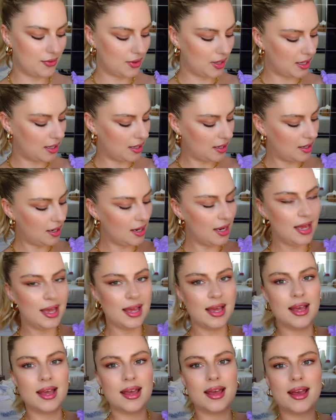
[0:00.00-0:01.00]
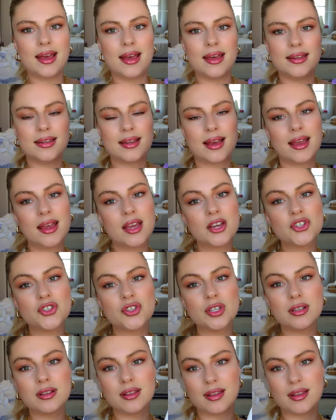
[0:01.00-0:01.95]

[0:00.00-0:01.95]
here and I actually